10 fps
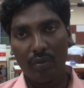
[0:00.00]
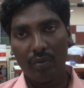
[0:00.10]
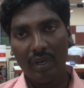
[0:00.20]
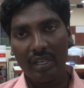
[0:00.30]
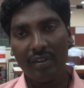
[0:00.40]

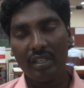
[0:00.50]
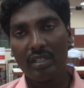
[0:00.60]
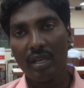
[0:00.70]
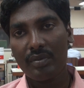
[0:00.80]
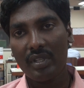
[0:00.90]
whatever the
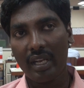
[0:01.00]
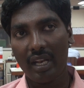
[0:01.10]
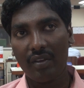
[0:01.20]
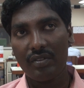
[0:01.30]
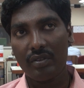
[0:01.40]
jobs that
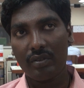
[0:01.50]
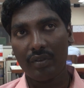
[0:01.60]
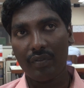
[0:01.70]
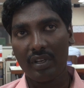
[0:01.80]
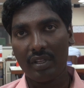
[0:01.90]
arrives into
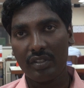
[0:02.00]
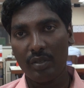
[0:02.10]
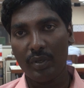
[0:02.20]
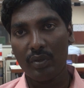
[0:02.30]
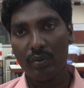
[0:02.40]
for the
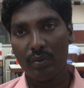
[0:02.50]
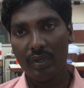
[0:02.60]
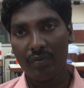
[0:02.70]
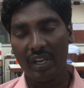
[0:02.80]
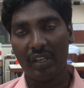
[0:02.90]
CPU
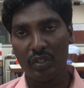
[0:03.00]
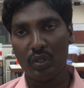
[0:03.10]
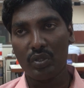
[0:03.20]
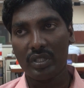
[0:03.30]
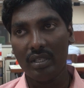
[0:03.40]
for
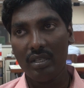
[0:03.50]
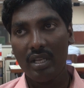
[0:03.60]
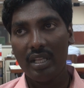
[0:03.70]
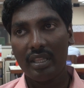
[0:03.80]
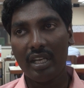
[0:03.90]
execution,
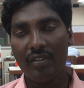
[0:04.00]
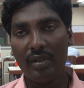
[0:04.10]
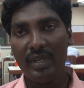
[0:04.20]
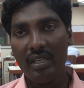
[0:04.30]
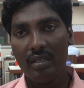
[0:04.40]
that will
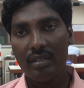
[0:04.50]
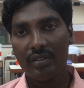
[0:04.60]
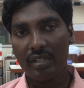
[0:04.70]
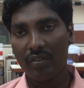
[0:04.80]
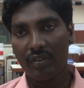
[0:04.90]
be
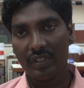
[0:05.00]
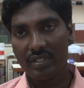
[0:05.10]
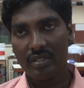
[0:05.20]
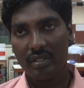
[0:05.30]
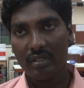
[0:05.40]
served first.